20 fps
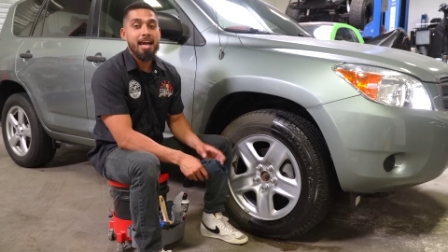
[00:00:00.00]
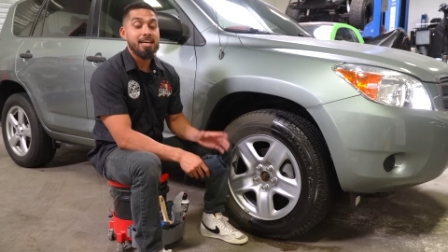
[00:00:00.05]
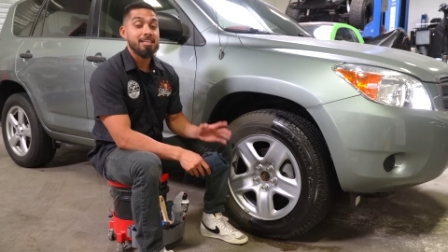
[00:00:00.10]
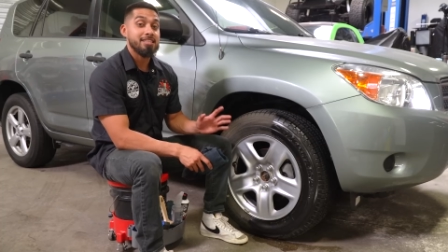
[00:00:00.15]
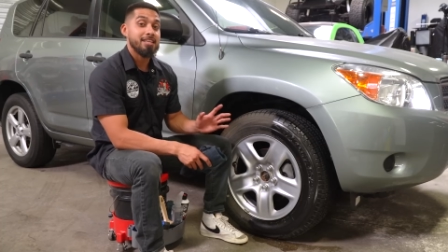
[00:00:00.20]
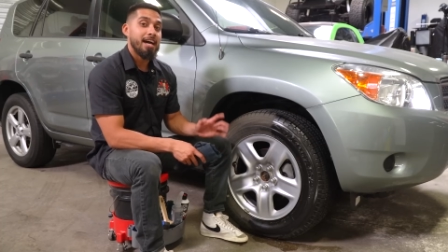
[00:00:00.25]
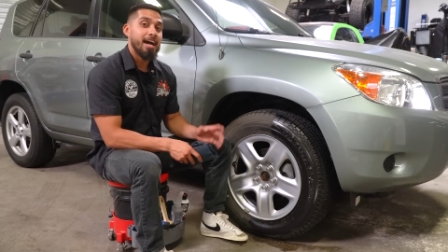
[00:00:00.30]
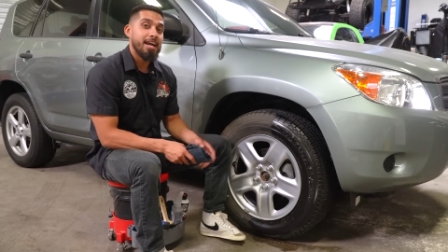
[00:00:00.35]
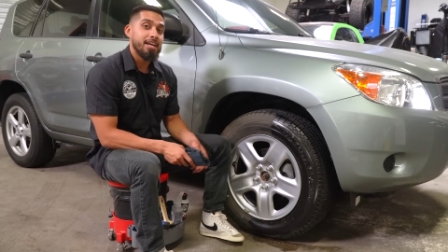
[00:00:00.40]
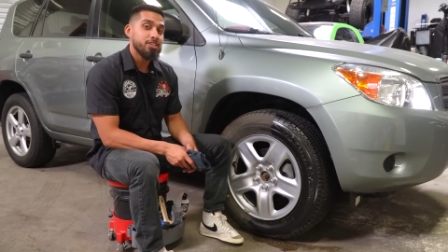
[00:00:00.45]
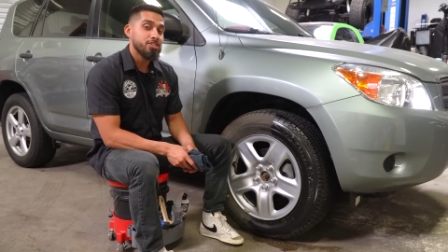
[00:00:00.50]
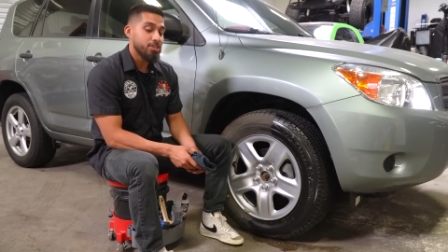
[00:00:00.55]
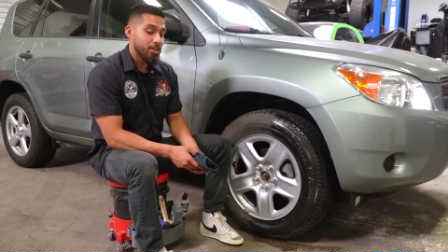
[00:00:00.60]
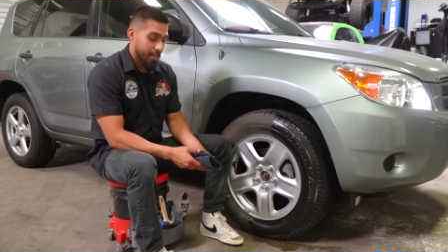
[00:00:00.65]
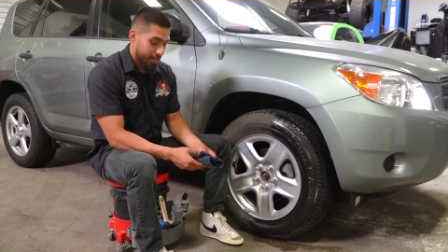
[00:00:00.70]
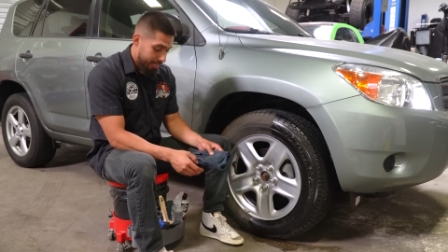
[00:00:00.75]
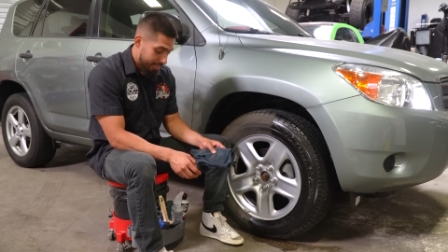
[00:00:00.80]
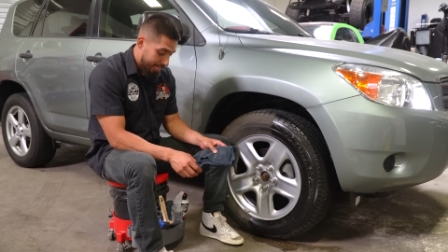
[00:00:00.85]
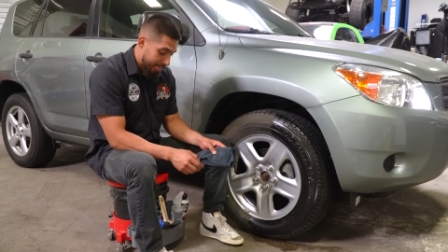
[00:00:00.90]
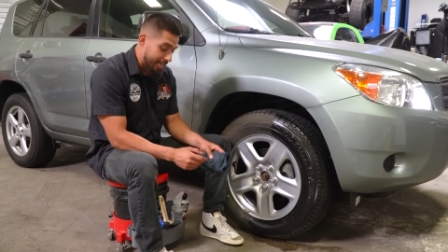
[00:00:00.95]
it has a high
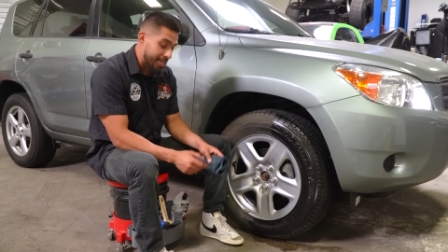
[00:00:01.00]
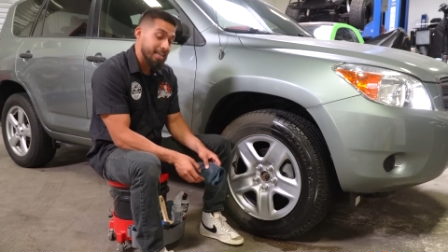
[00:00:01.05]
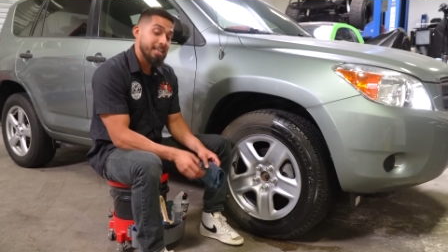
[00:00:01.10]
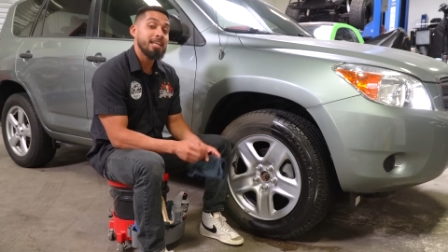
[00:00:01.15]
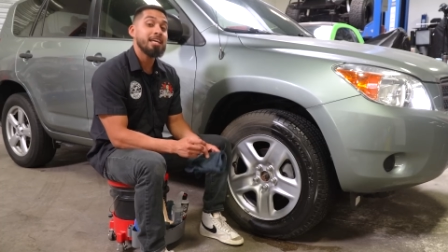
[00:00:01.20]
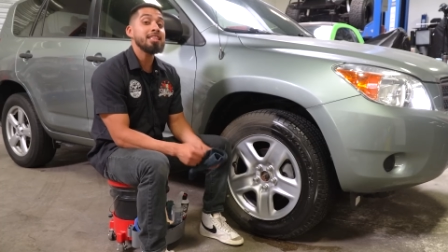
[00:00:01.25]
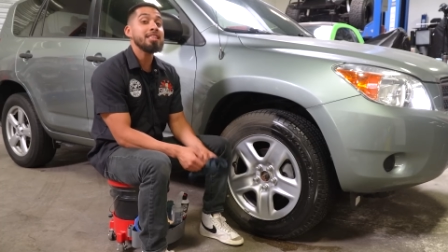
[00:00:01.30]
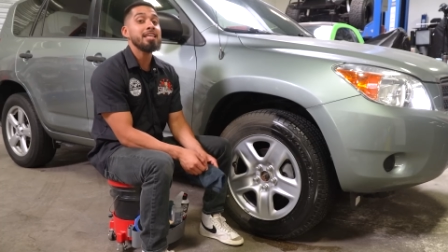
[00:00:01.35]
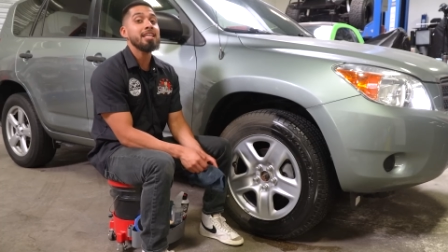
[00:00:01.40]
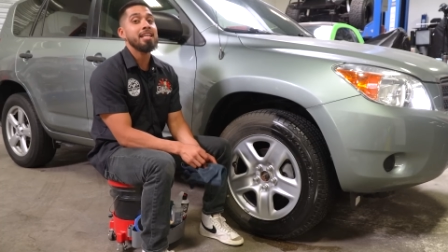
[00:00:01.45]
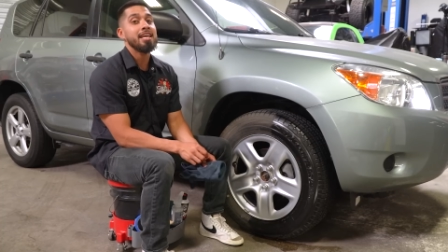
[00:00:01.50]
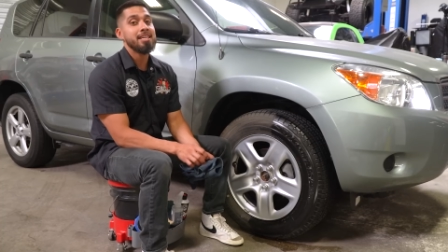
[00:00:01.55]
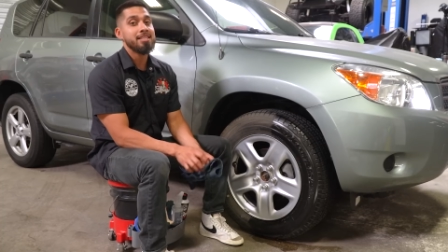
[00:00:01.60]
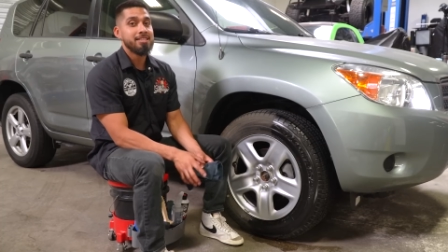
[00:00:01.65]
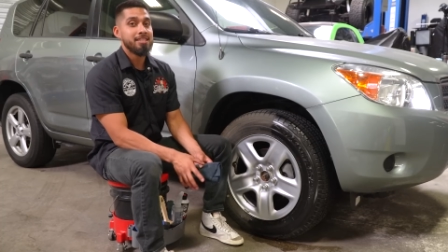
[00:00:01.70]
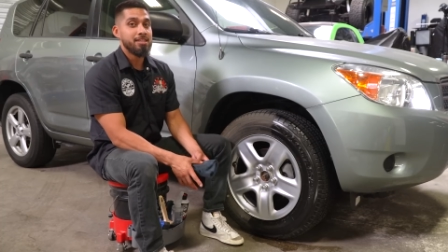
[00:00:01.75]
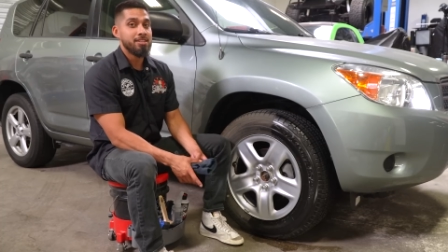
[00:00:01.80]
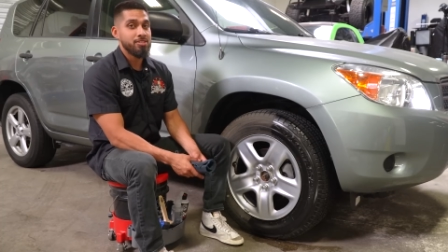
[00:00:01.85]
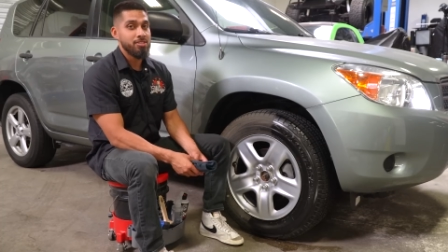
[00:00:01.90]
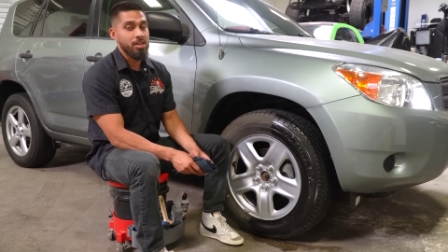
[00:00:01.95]
shine, and
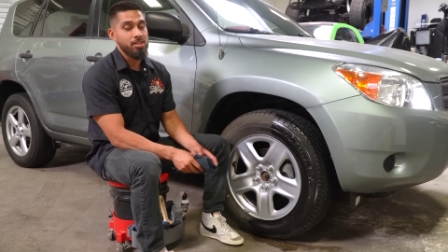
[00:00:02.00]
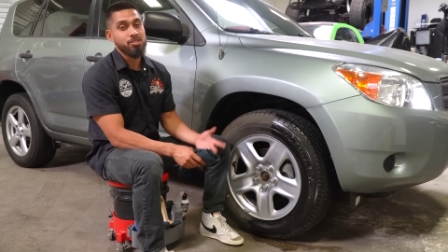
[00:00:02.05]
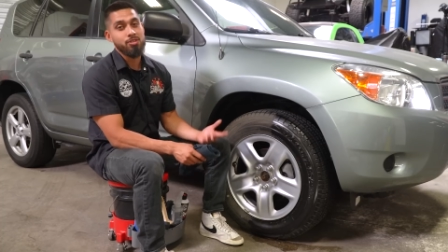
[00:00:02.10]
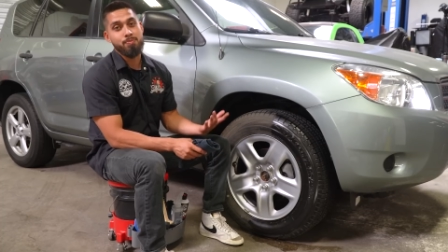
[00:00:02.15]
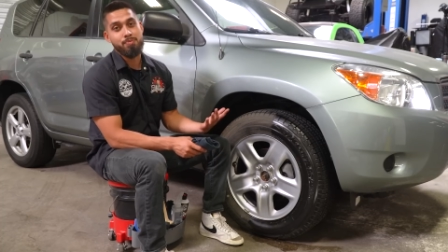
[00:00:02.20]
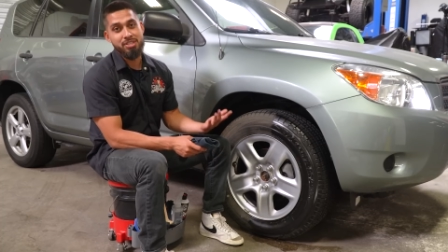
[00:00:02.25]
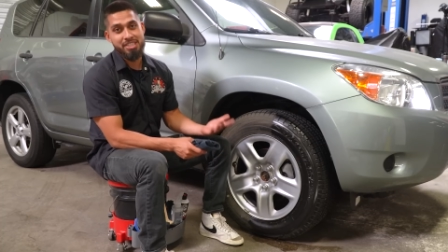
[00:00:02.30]
nonetheless, it is also